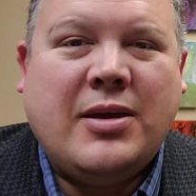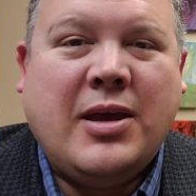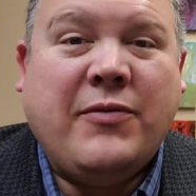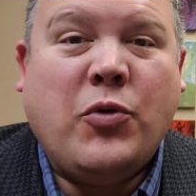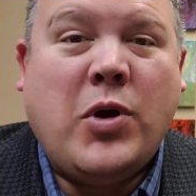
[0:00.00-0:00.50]

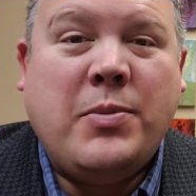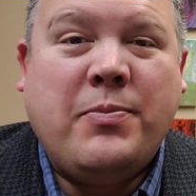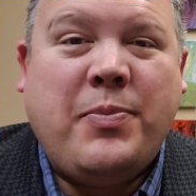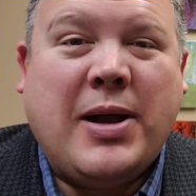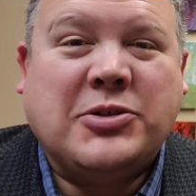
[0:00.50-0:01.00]
Hey
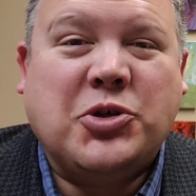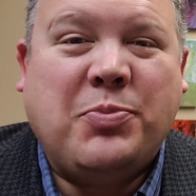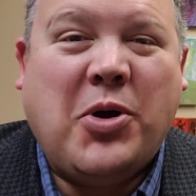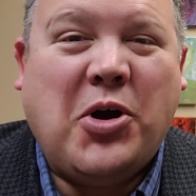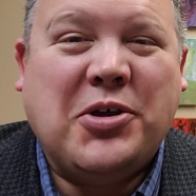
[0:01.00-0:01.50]
everyone, Pastor
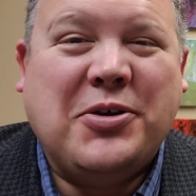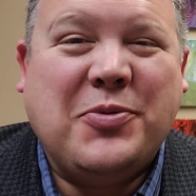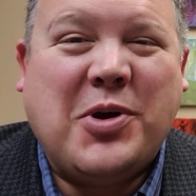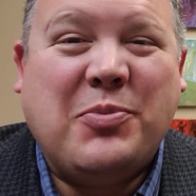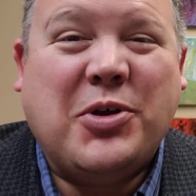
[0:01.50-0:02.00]
Paul here.
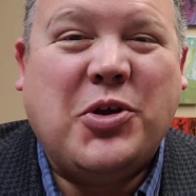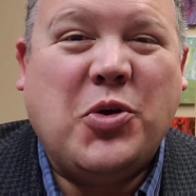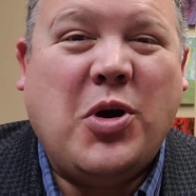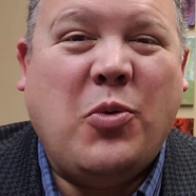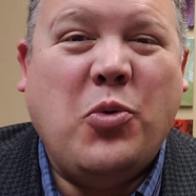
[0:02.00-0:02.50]
I want to bring
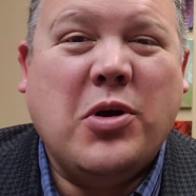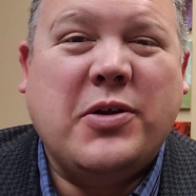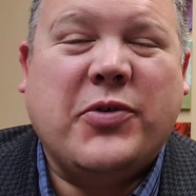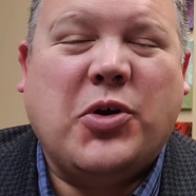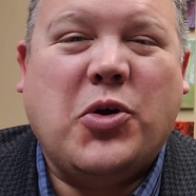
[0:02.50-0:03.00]
you a word
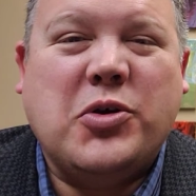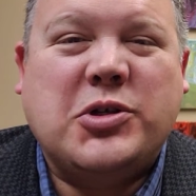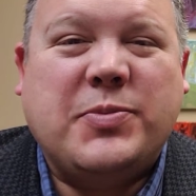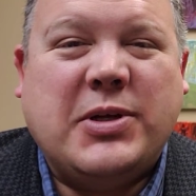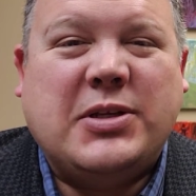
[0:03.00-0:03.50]
of
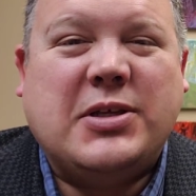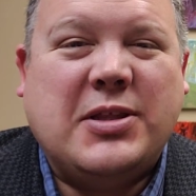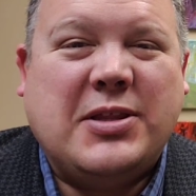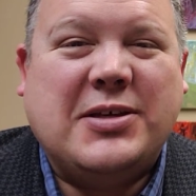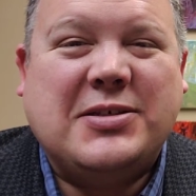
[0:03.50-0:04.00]
encouragement
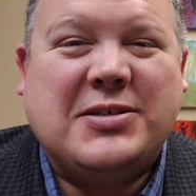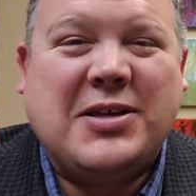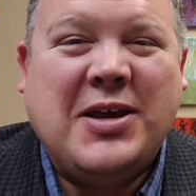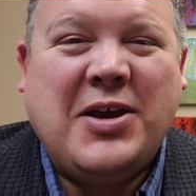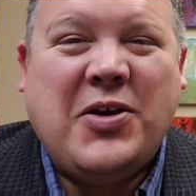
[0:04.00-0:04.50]
this
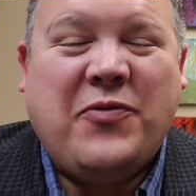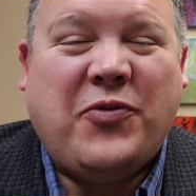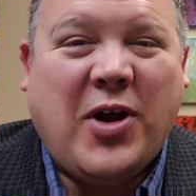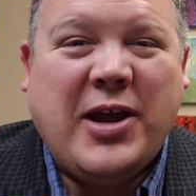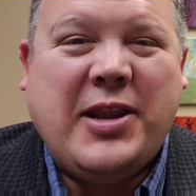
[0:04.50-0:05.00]

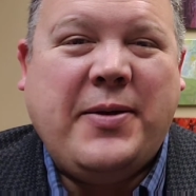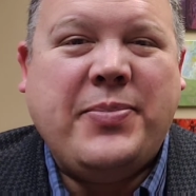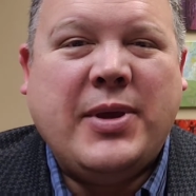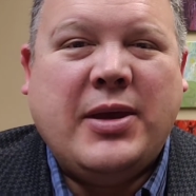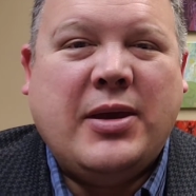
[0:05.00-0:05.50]
Friday.
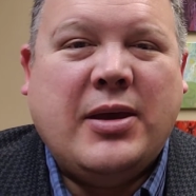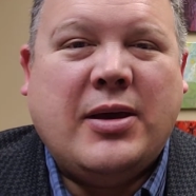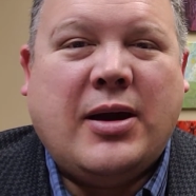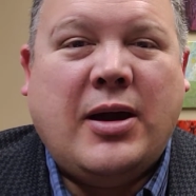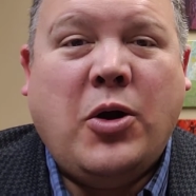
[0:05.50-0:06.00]

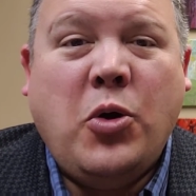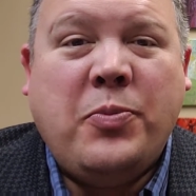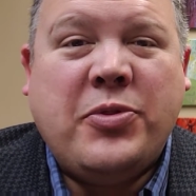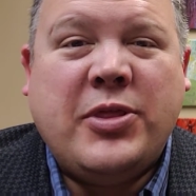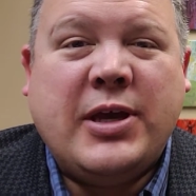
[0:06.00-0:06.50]
I
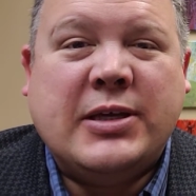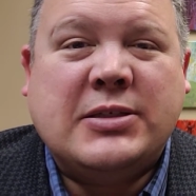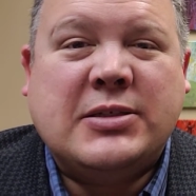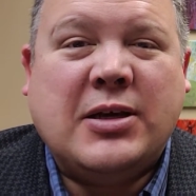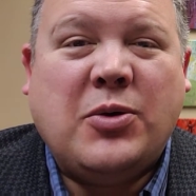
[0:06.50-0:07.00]
hope
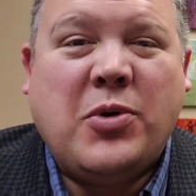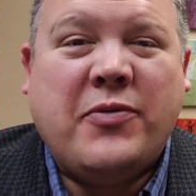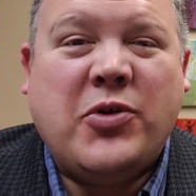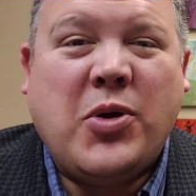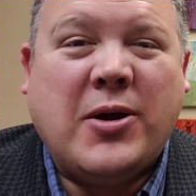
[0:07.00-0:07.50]
that
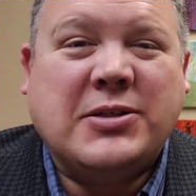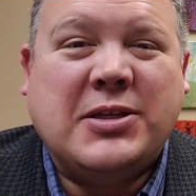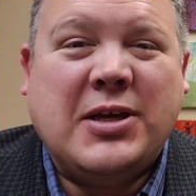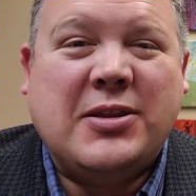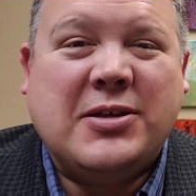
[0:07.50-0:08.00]
wherever you are
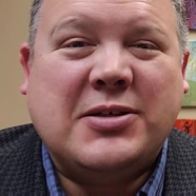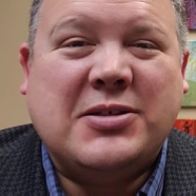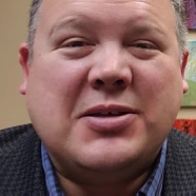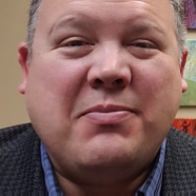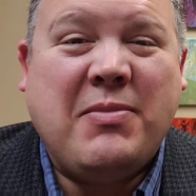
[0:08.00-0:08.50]
today,
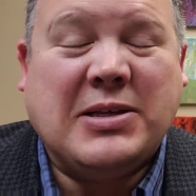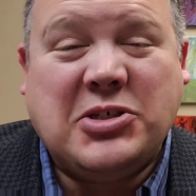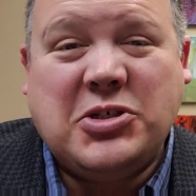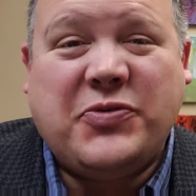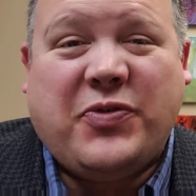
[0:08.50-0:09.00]
this
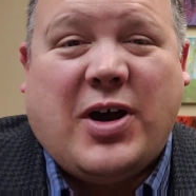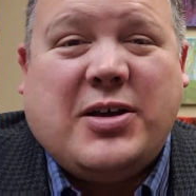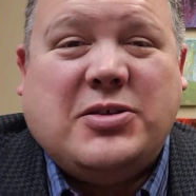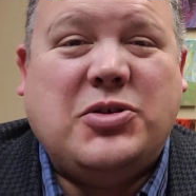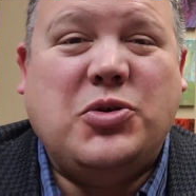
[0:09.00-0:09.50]
message
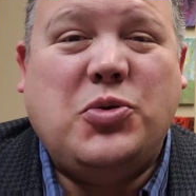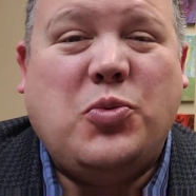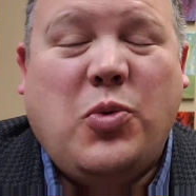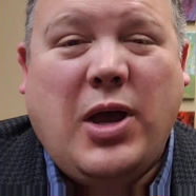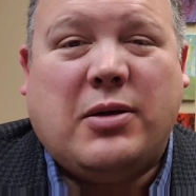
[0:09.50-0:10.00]
finds you
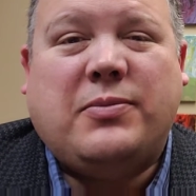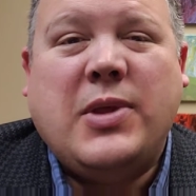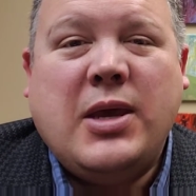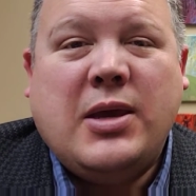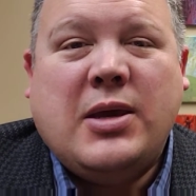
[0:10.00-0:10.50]
well.
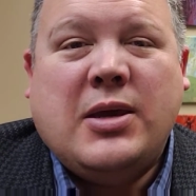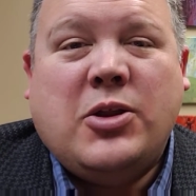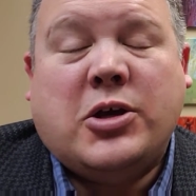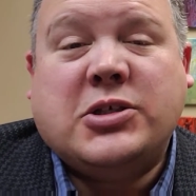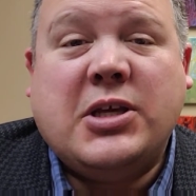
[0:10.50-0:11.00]
You
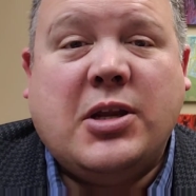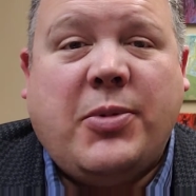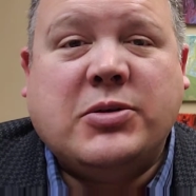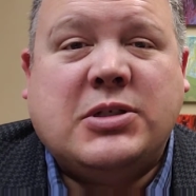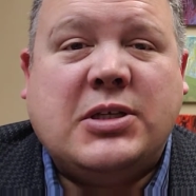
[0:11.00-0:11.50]
know, I was thinking
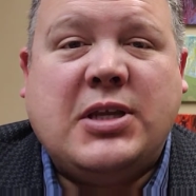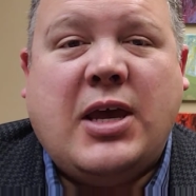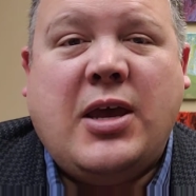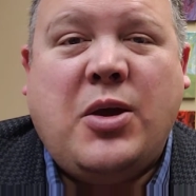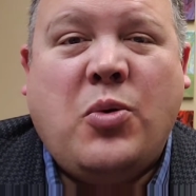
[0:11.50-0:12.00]
about
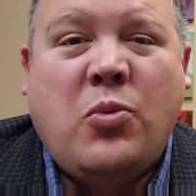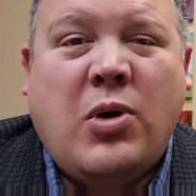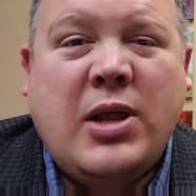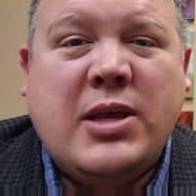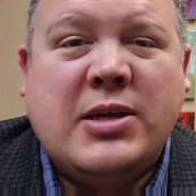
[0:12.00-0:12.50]
today,
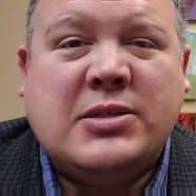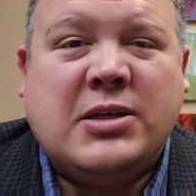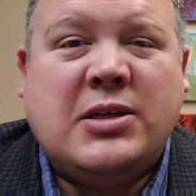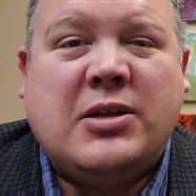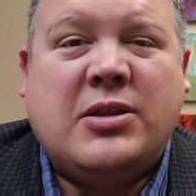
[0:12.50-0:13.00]
what is
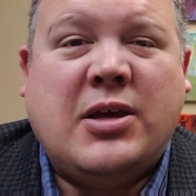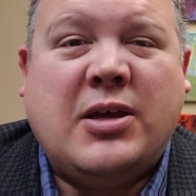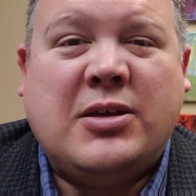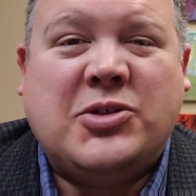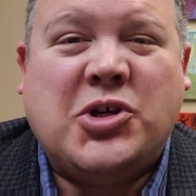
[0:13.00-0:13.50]
it
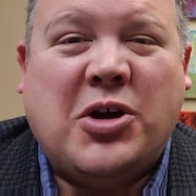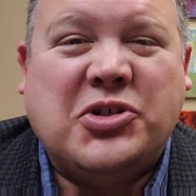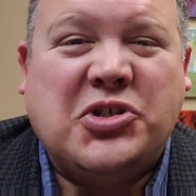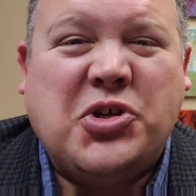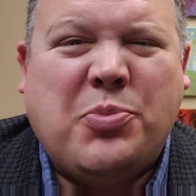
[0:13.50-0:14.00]
that
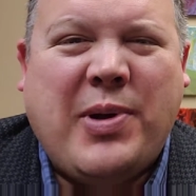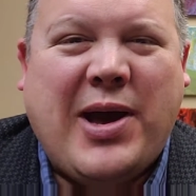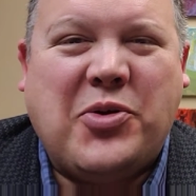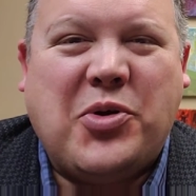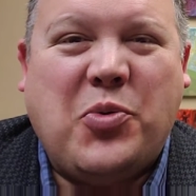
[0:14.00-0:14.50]
charges your
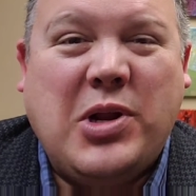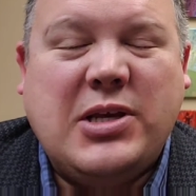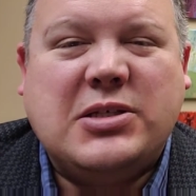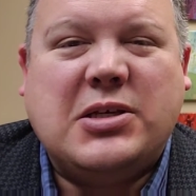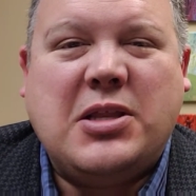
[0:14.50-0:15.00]
battery? What
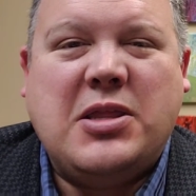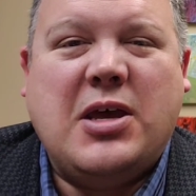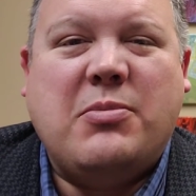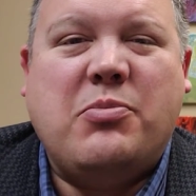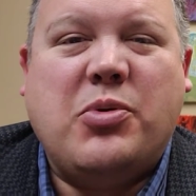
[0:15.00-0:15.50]
is it
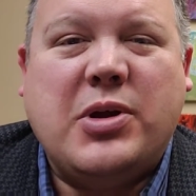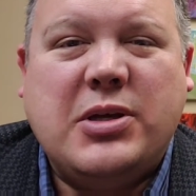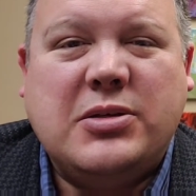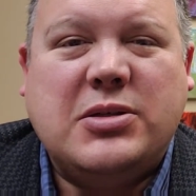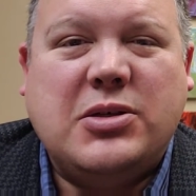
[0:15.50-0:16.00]
that
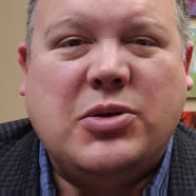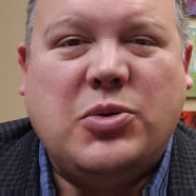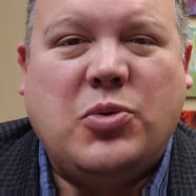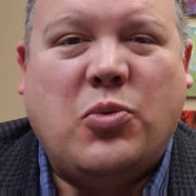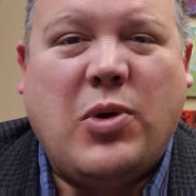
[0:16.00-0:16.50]
brings
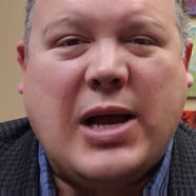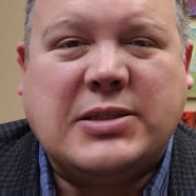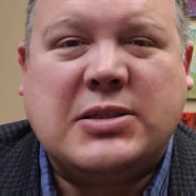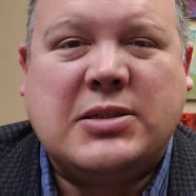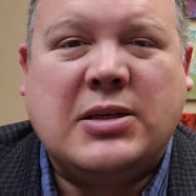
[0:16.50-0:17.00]
you
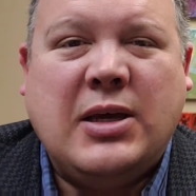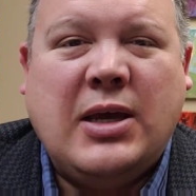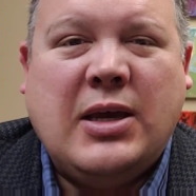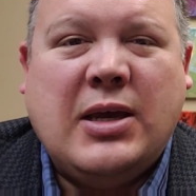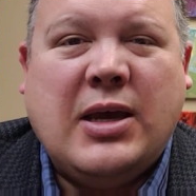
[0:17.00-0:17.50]
rest
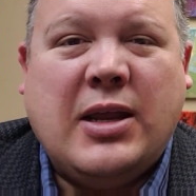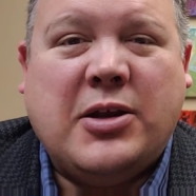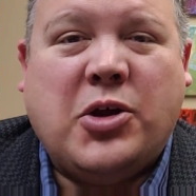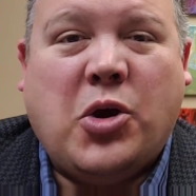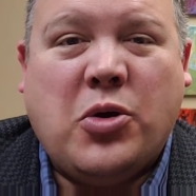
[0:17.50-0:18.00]
and
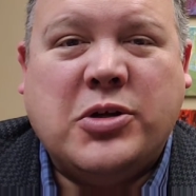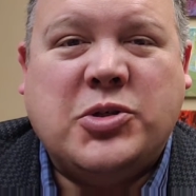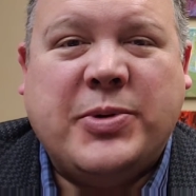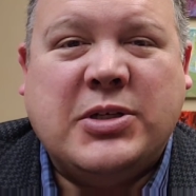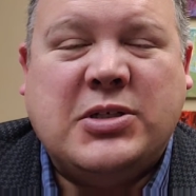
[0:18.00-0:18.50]

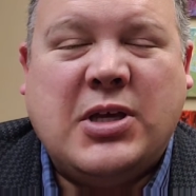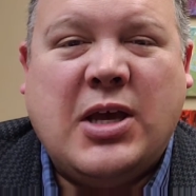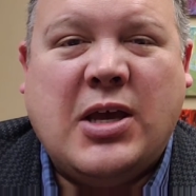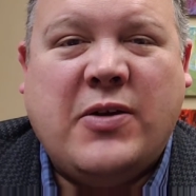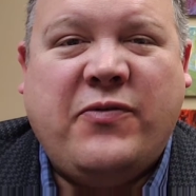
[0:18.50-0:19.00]
encouragement
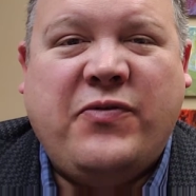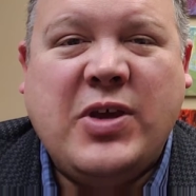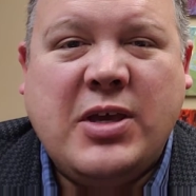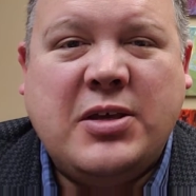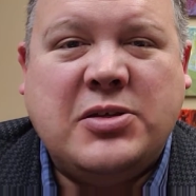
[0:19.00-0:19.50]
and
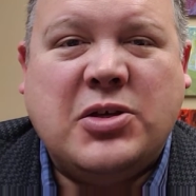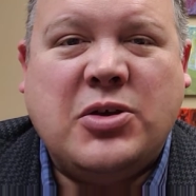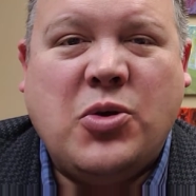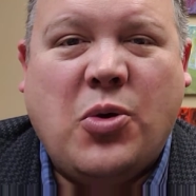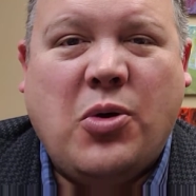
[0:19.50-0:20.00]
feeds
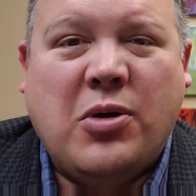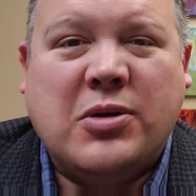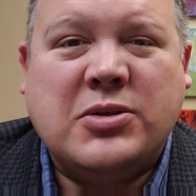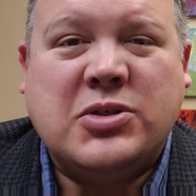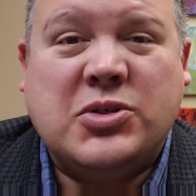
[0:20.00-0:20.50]

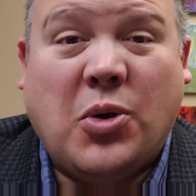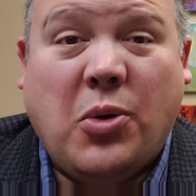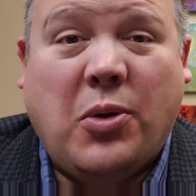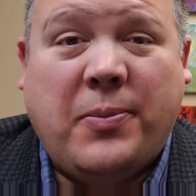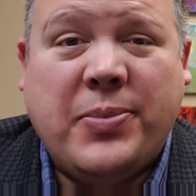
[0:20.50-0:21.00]
your
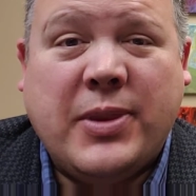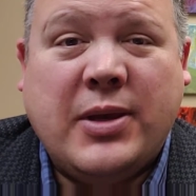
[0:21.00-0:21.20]
soul?